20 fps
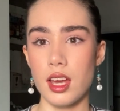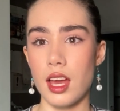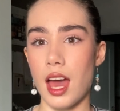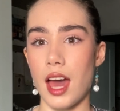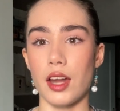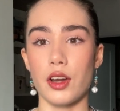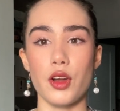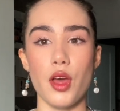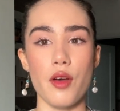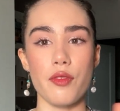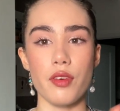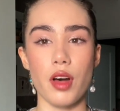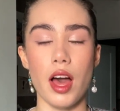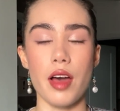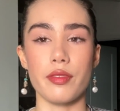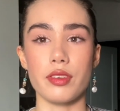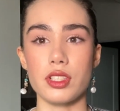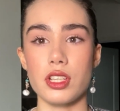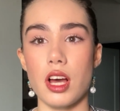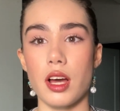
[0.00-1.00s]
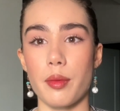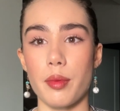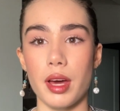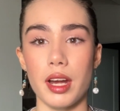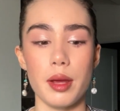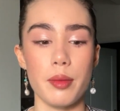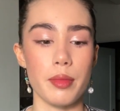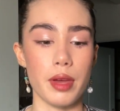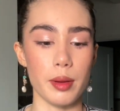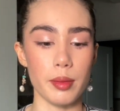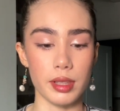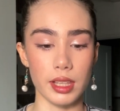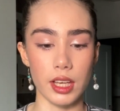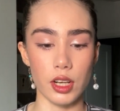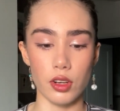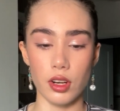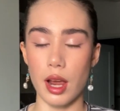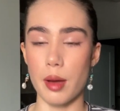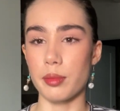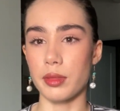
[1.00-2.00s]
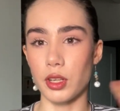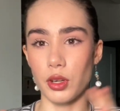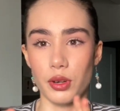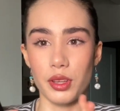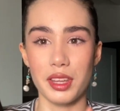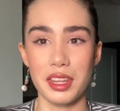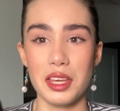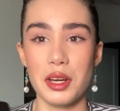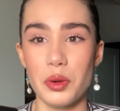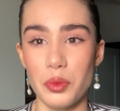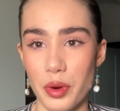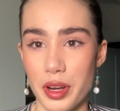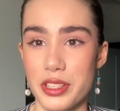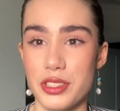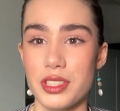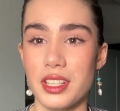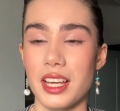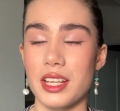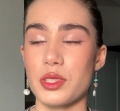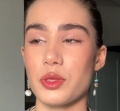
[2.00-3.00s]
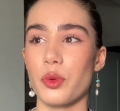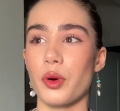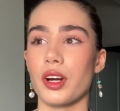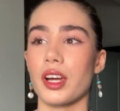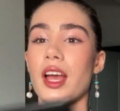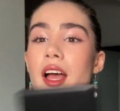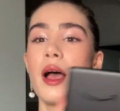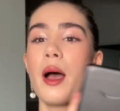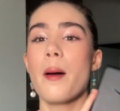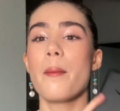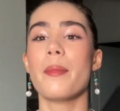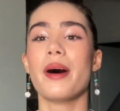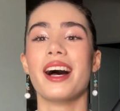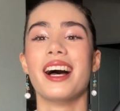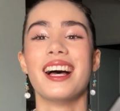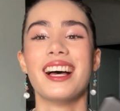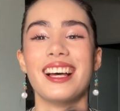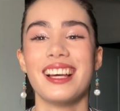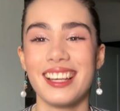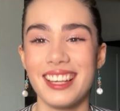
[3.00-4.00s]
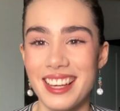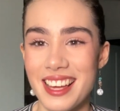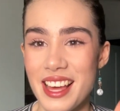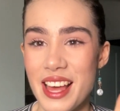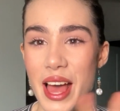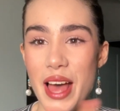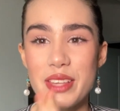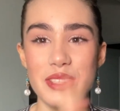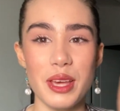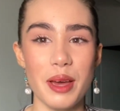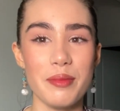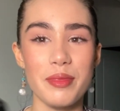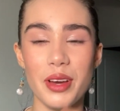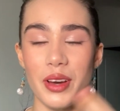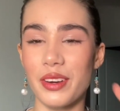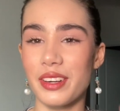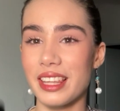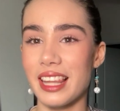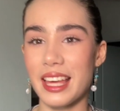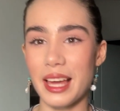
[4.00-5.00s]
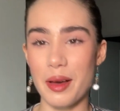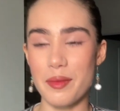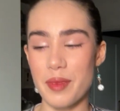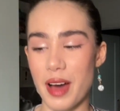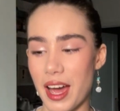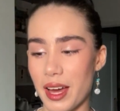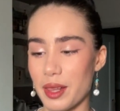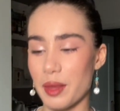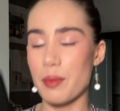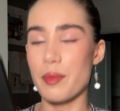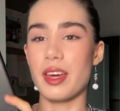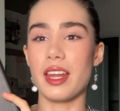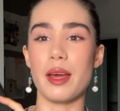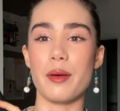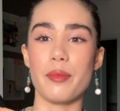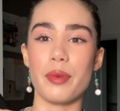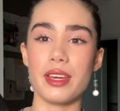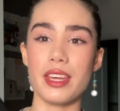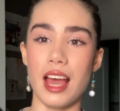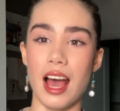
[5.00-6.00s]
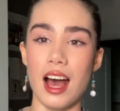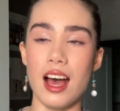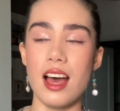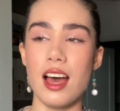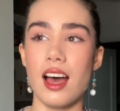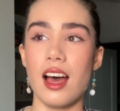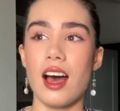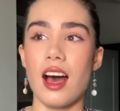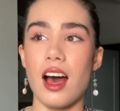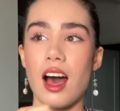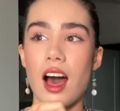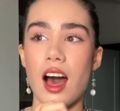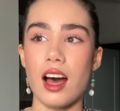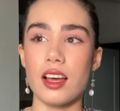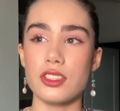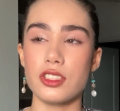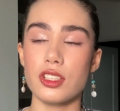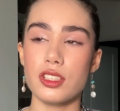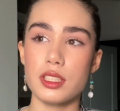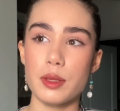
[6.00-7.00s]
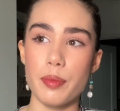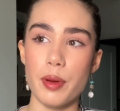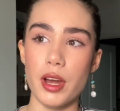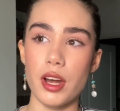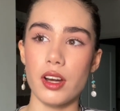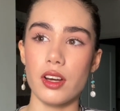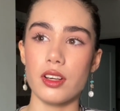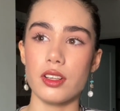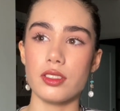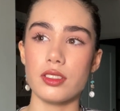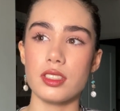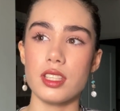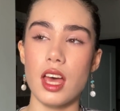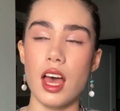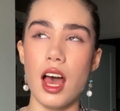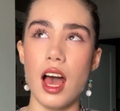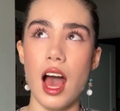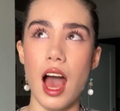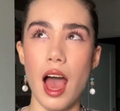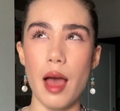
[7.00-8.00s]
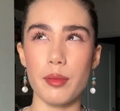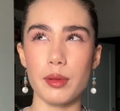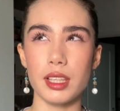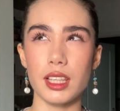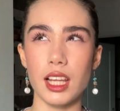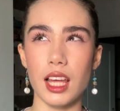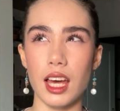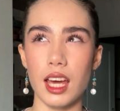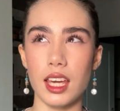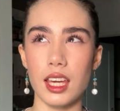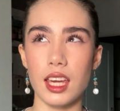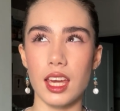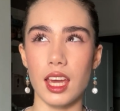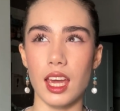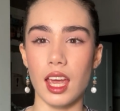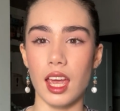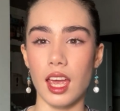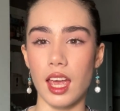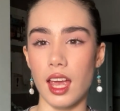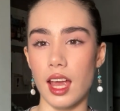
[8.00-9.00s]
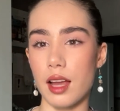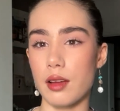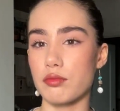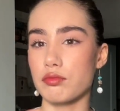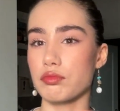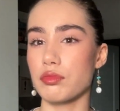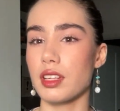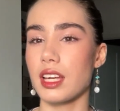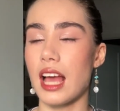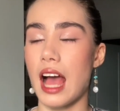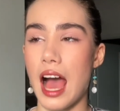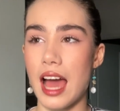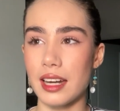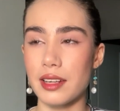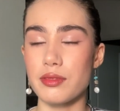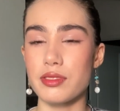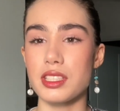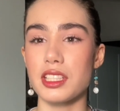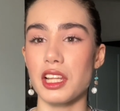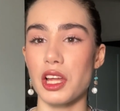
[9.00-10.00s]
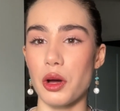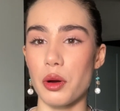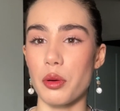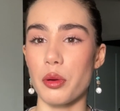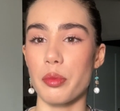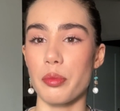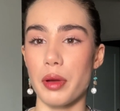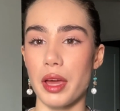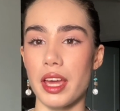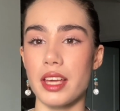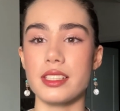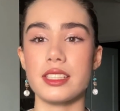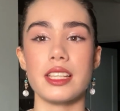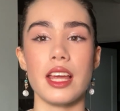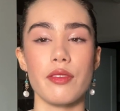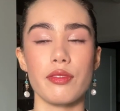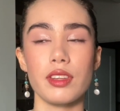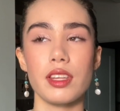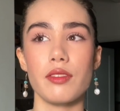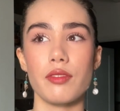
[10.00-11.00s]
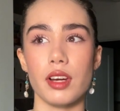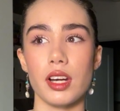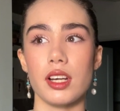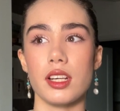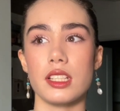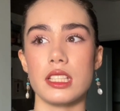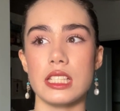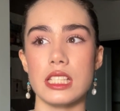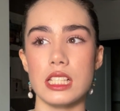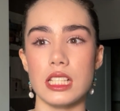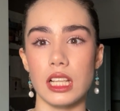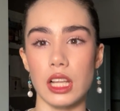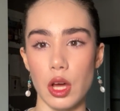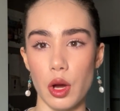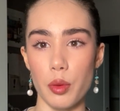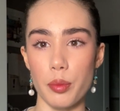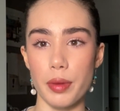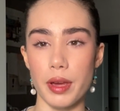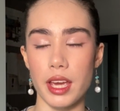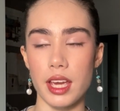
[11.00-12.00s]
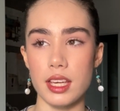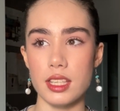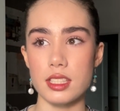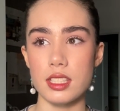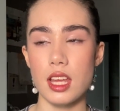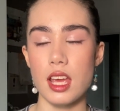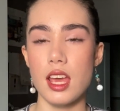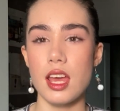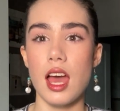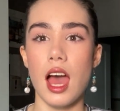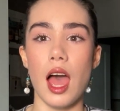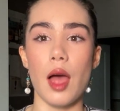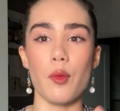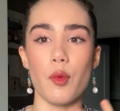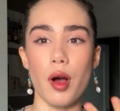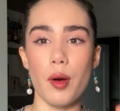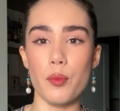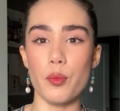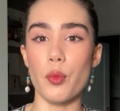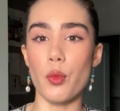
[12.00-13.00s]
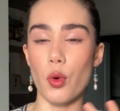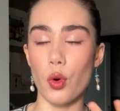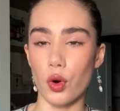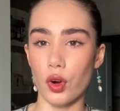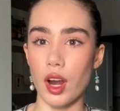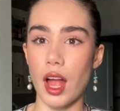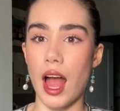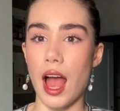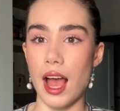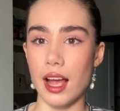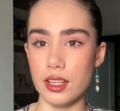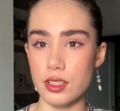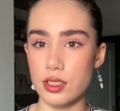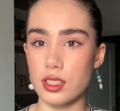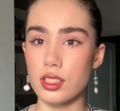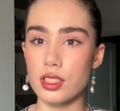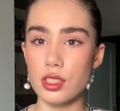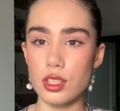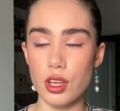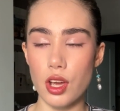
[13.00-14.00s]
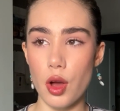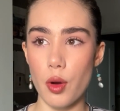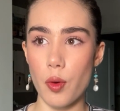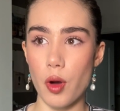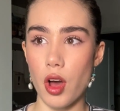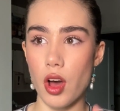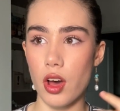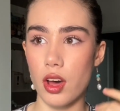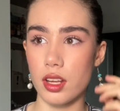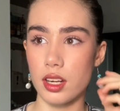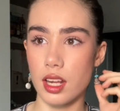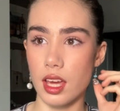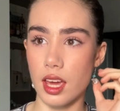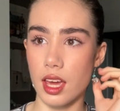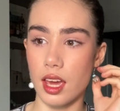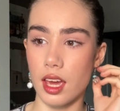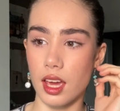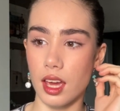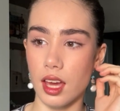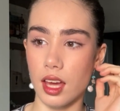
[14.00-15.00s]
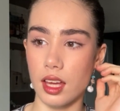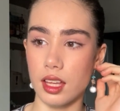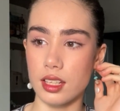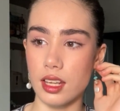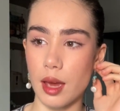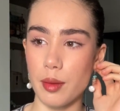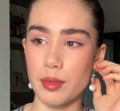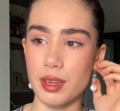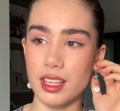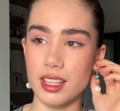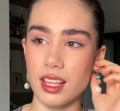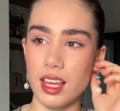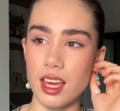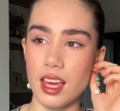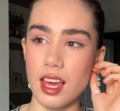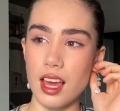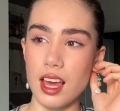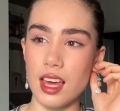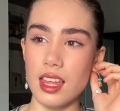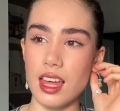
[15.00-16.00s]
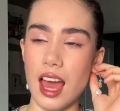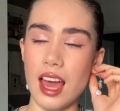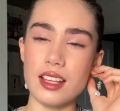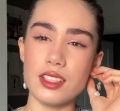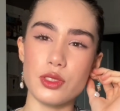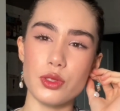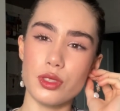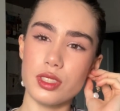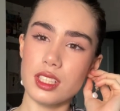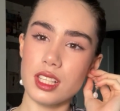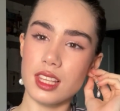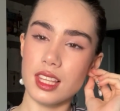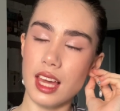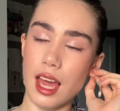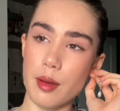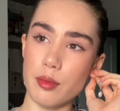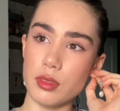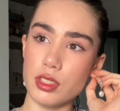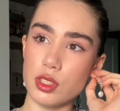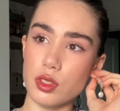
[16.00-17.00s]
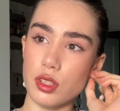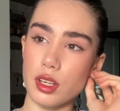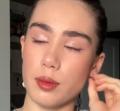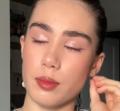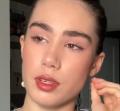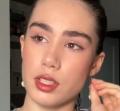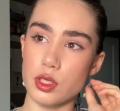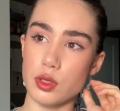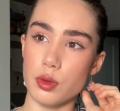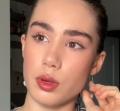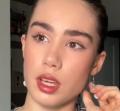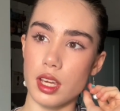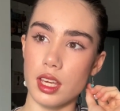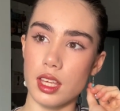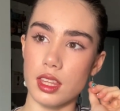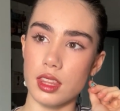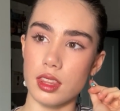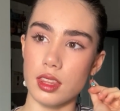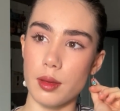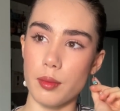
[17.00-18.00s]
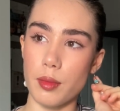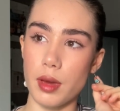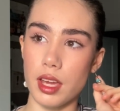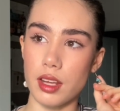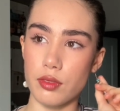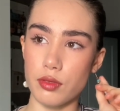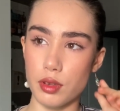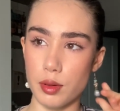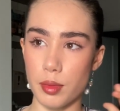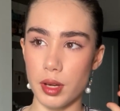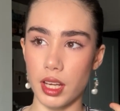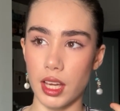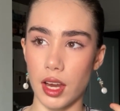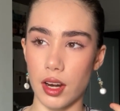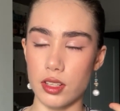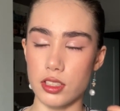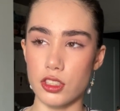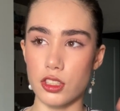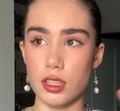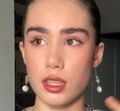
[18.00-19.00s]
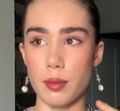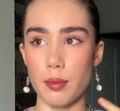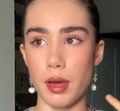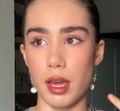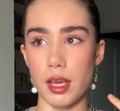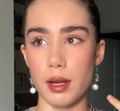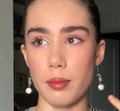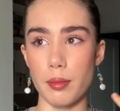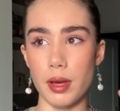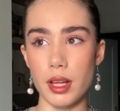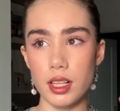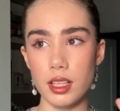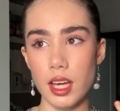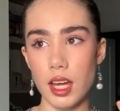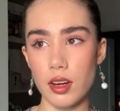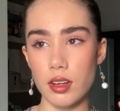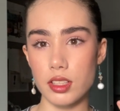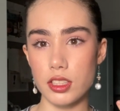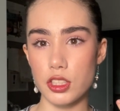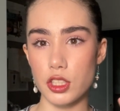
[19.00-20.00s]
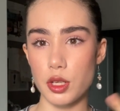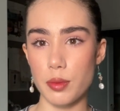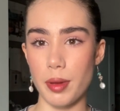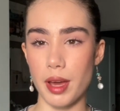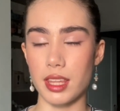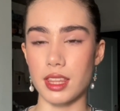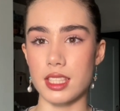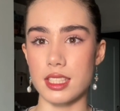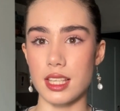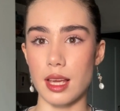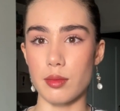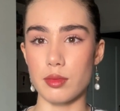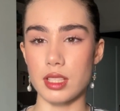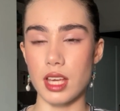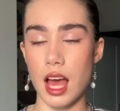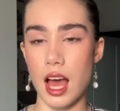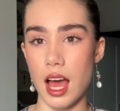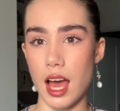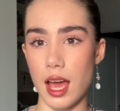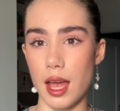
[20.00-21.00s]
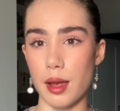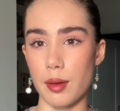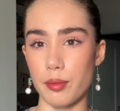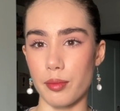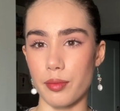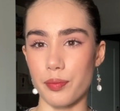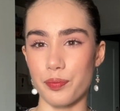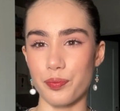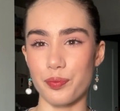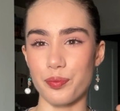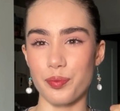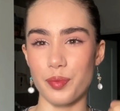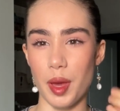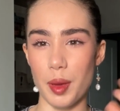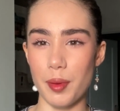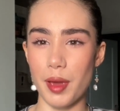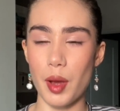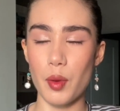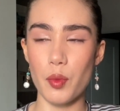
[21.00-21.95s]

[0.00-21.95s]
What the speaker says: I don't know if I'll ever talk about it, maybe later. I'm literally in a rush to get to work. So I'm going like a mile a minute. But yeah, Shields of Sparrows, I've been liking. Kind of slower pace, definitely very slow pace. I want more action to go on, and I mean, I do see the chemistry between the main female character and the main male character, but at the same time, maybe I